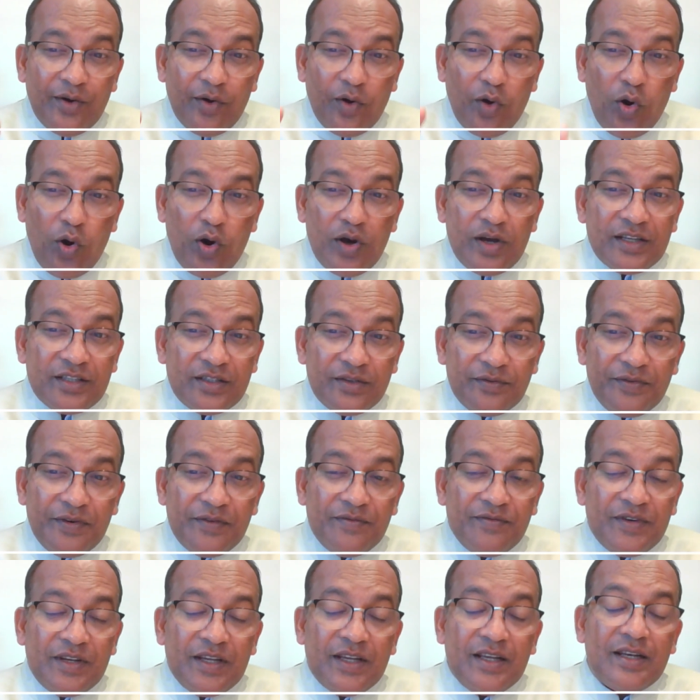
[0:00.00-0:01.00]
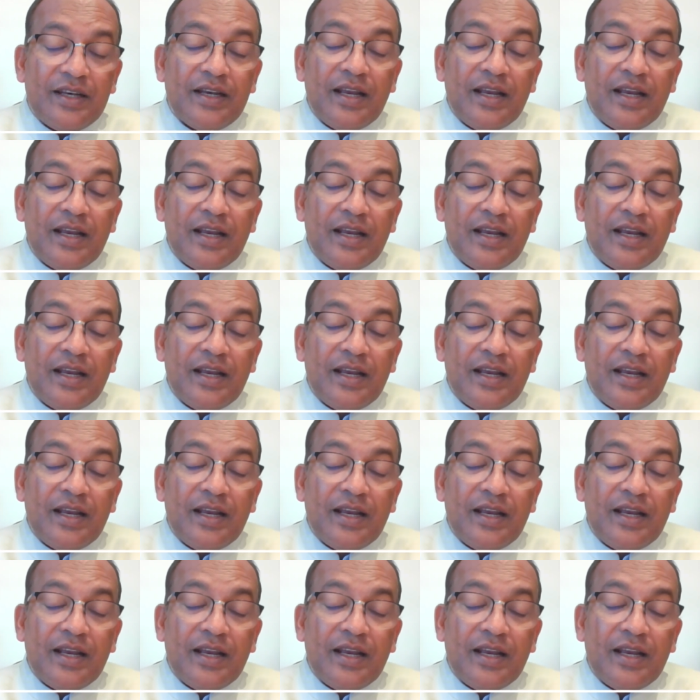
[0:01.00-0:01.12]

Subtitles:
August 15,